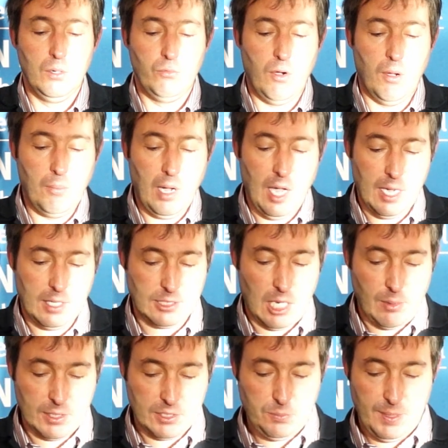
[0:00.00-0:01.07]
For Marx,
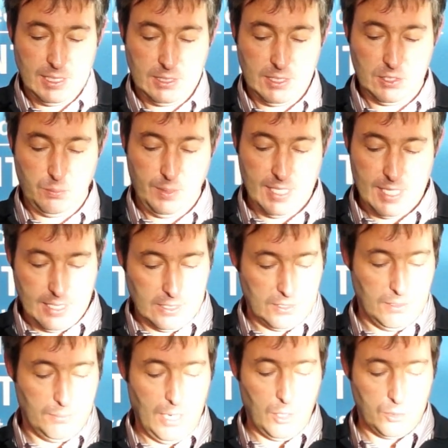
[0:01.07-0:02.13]
our species being
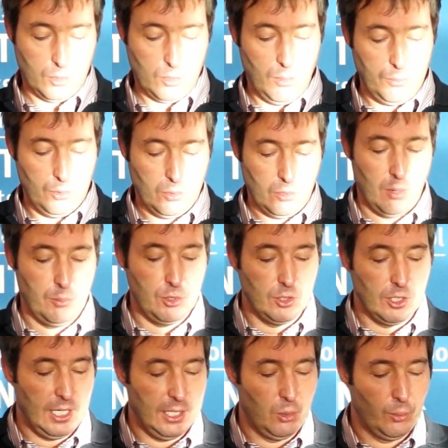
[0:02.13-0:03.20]
is about a
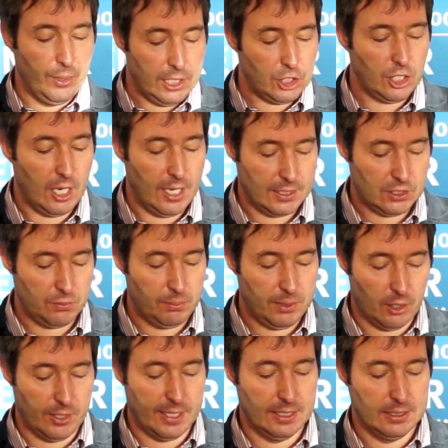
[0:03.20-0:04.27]
communally richer
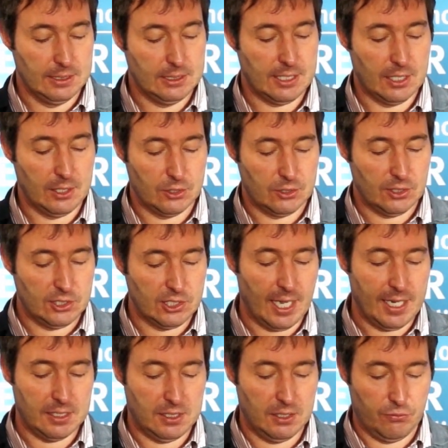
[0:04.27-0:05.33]
experience than a
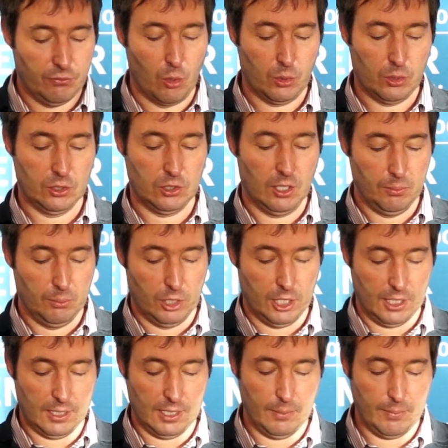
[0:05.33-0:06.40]
society focused on
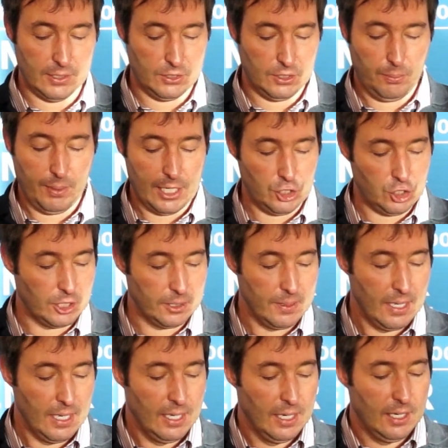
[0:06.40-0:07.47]
political
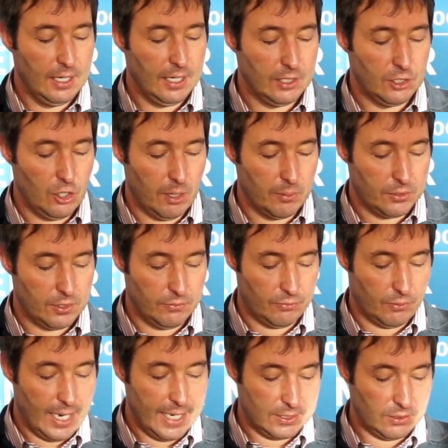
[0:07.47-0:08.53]
emancipation in terms
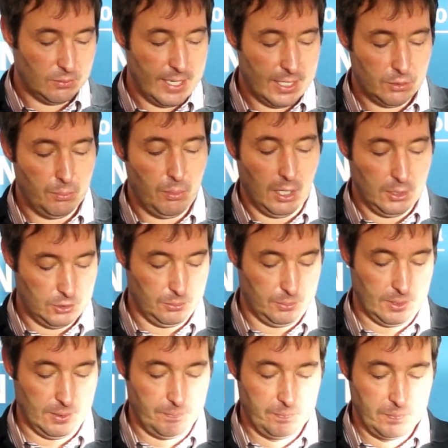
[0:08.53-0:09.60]
of rights makes
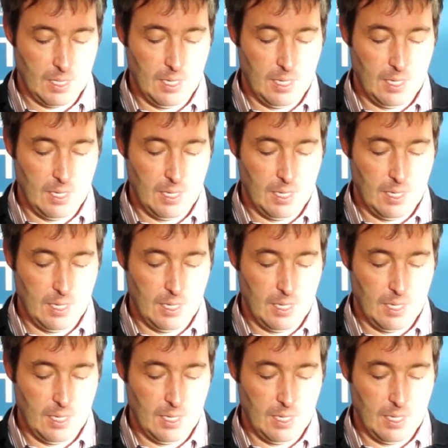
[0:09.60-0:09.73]
possible.